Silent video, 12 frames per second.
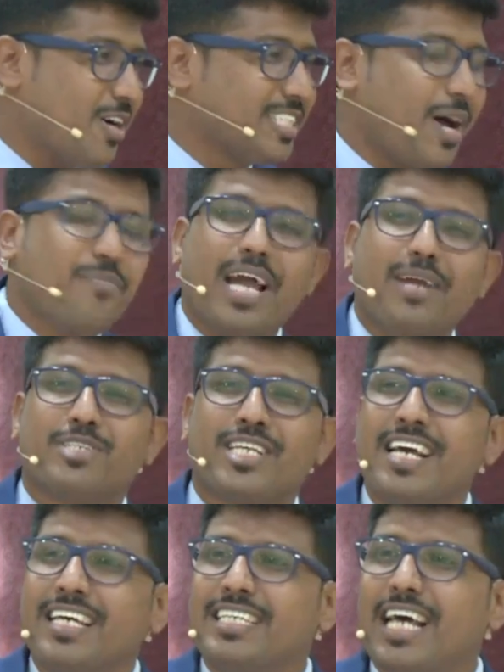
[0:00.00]
Sometimes
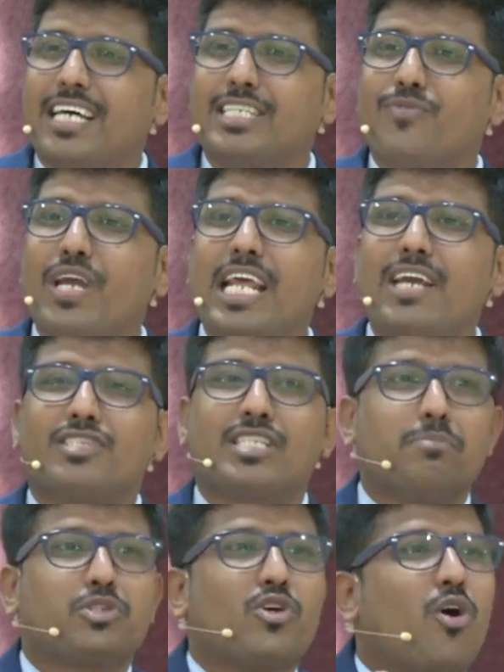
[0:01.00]
we leave
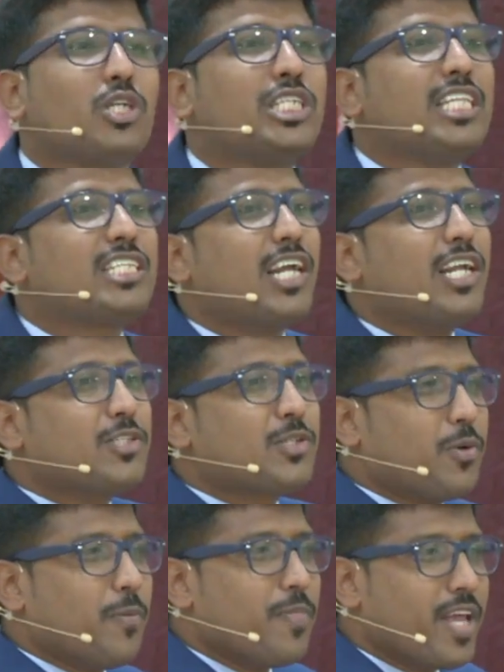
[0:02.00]
some songs in the Sunday
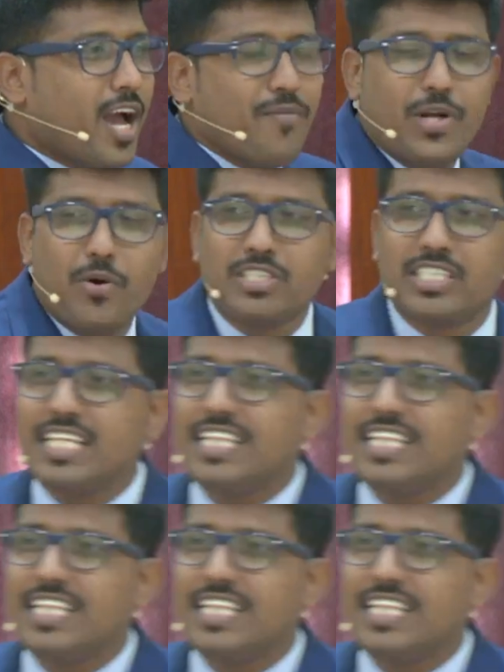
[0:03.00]
school and we don't sing